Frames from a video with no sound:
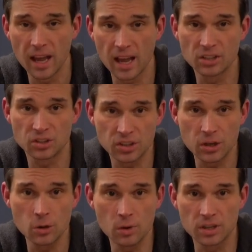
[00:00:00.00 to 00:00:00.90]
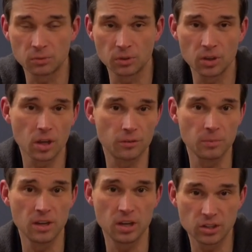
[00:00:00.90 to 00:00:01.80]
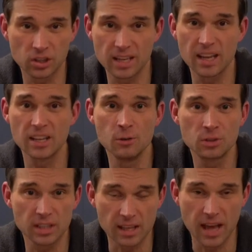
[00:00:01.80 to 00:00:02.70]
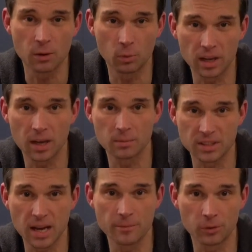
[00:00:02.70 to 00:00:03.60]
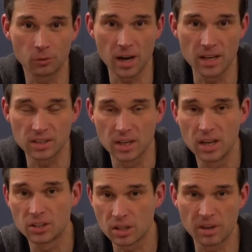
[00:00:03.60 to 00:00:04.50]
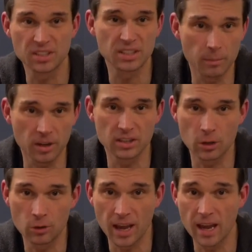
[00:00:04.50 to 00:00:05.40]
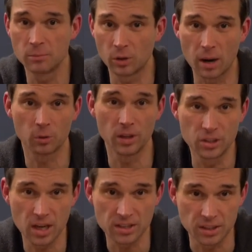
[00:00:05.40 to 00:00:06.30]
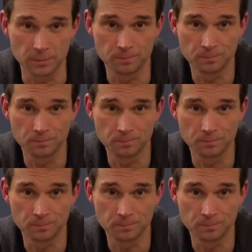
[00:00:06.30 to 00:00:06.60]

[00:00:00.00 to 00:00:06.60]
and 2, it's really good for me to just get used to that when it comes time for race, so that my stomach is okay and properly adjusted.